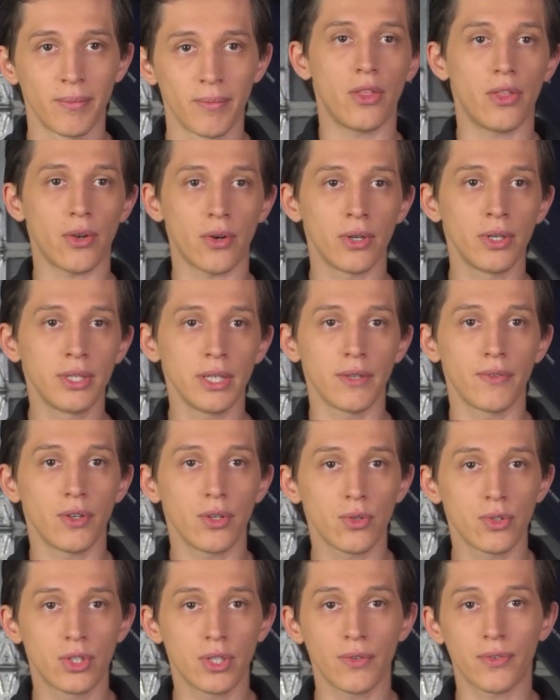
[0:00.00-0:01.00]
Third, if
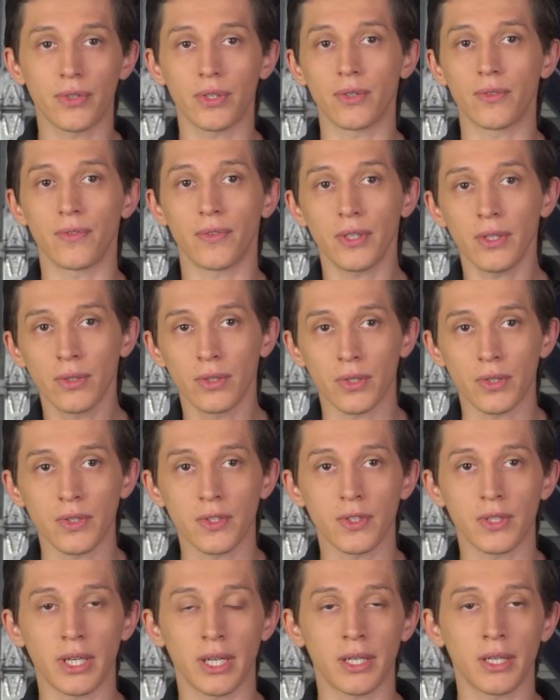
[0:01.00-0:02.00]
you use different
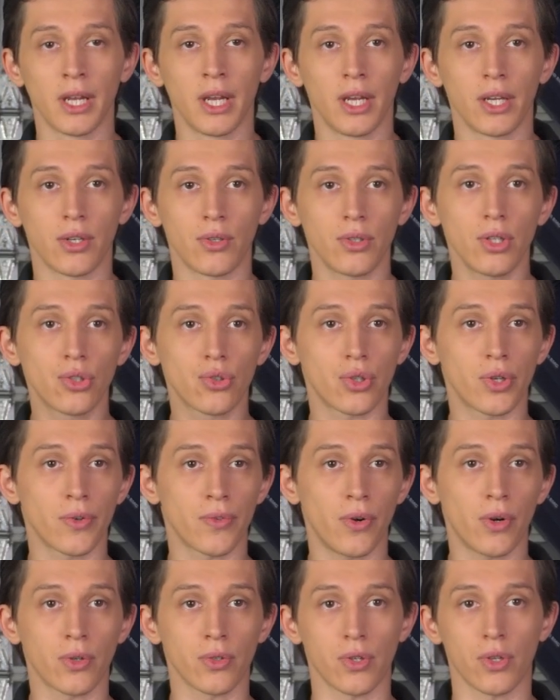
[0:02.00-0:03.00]
filters, then you need to
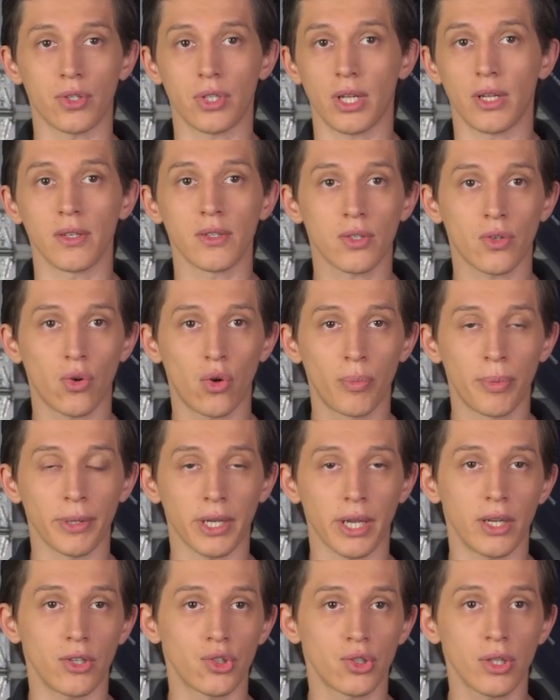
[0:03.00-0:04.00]
refocus your telescope
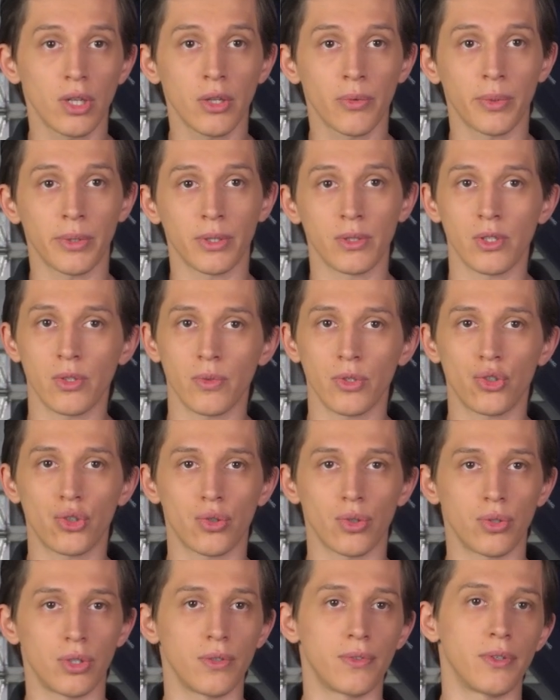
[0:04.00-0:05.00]
occasionally when you switch
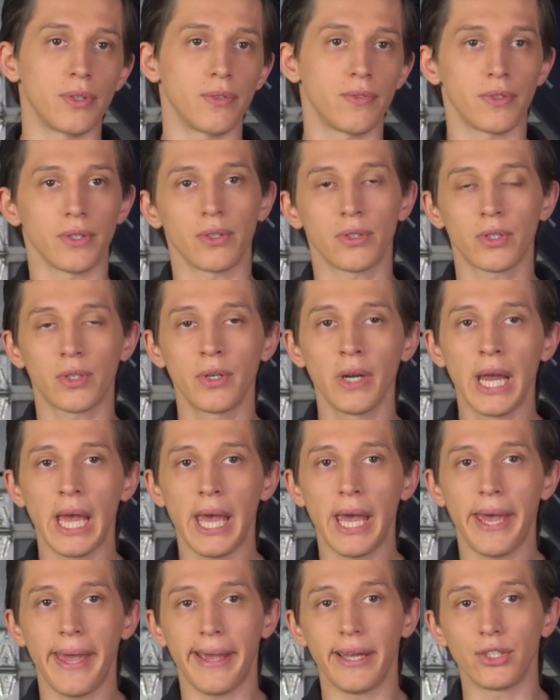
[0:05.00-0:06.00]
to a different filter,
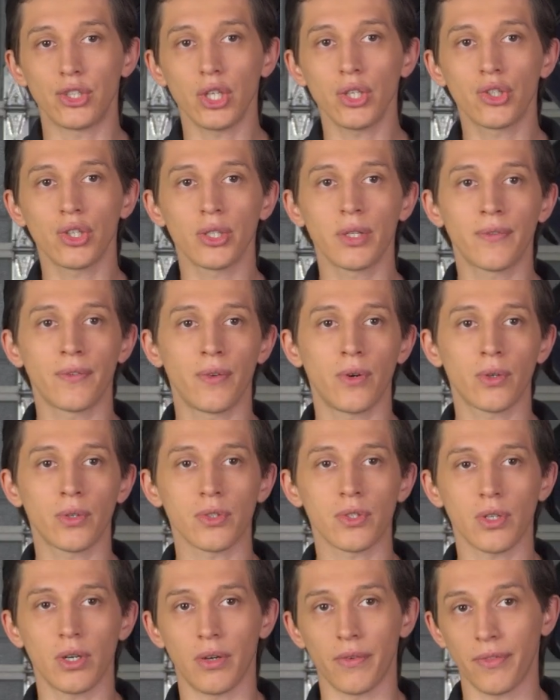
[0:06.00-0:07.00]
and changing the
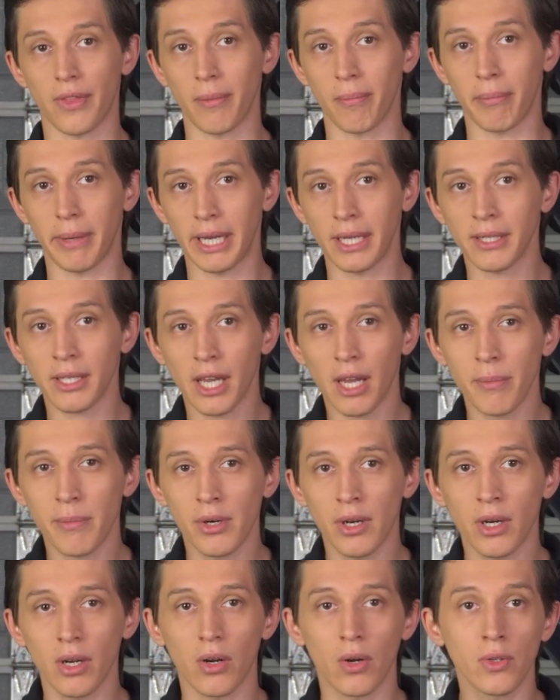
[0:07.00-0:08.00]
focus of the main
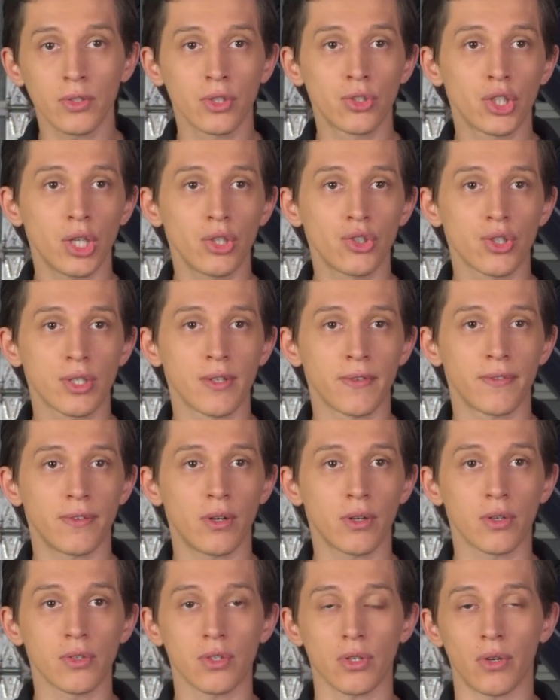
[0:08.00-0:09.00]
camera also changes the
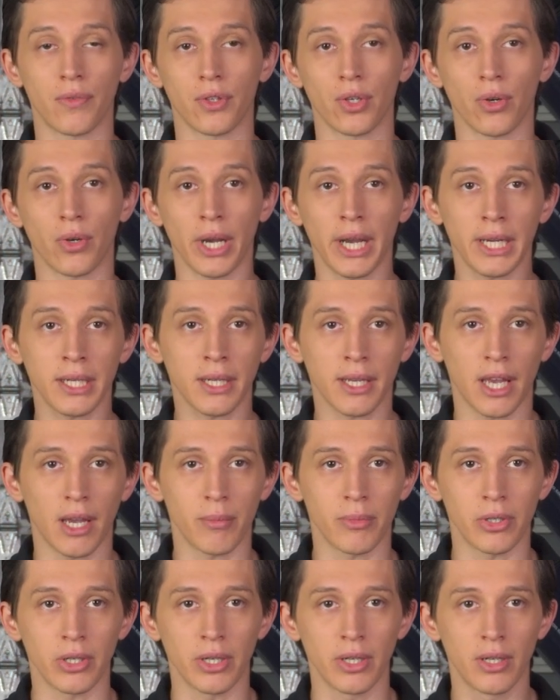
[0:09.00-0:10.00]
focus of your guide
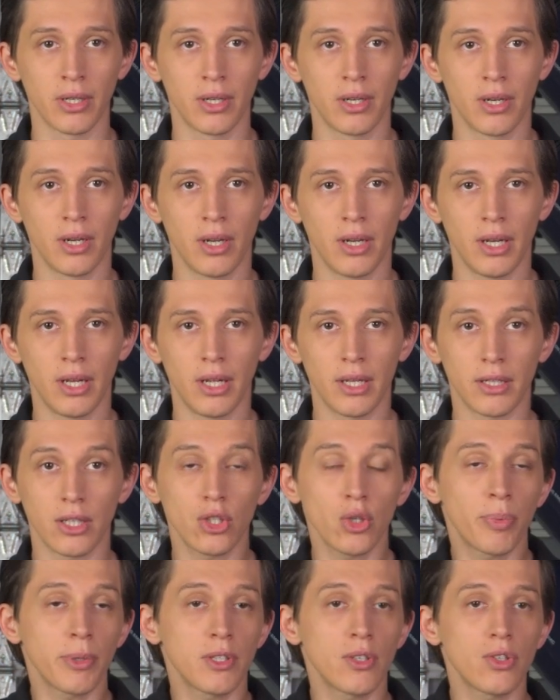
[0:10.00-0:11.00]
camera. The
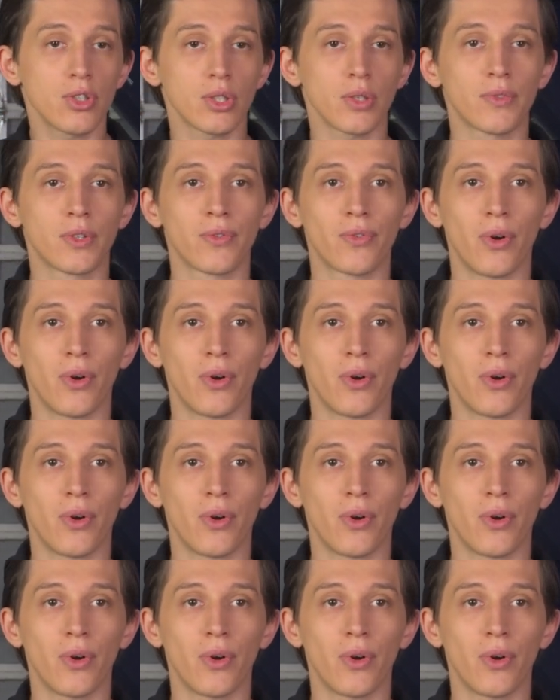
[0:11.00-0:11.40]
new position of the